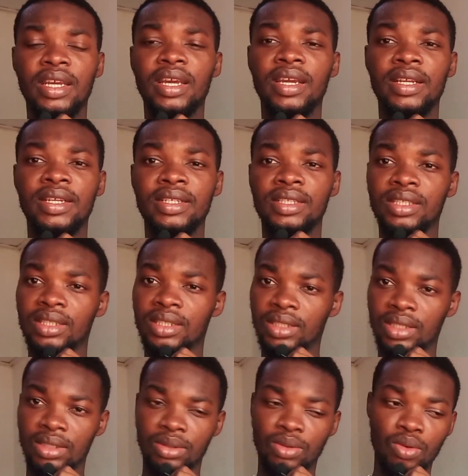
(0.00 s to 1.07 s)
and
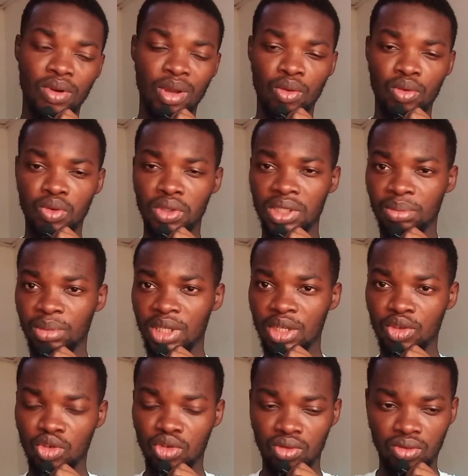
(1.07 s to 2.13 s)
go and withdraw the
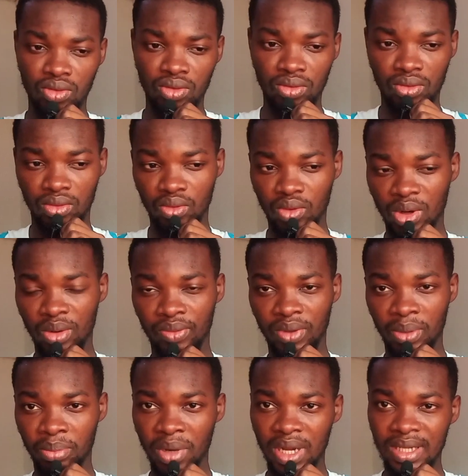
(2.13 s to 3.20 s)
money through one of
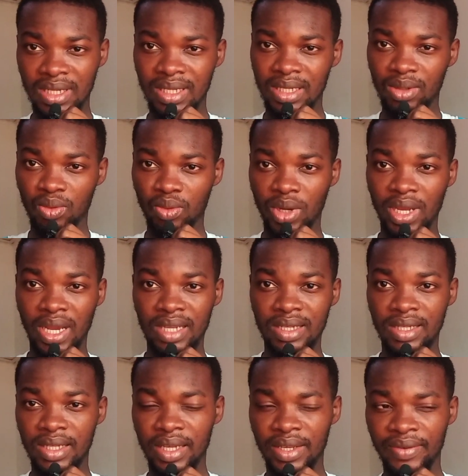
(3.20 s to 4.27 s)
the banks where I
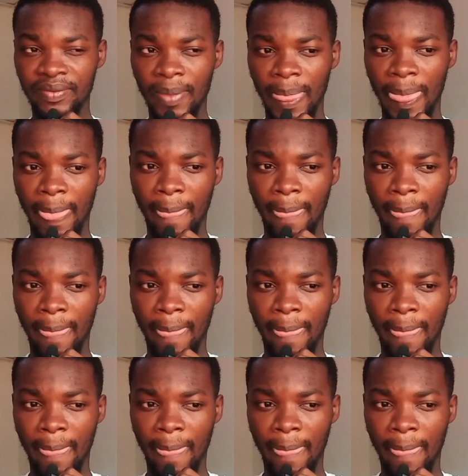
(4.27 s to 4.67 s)
save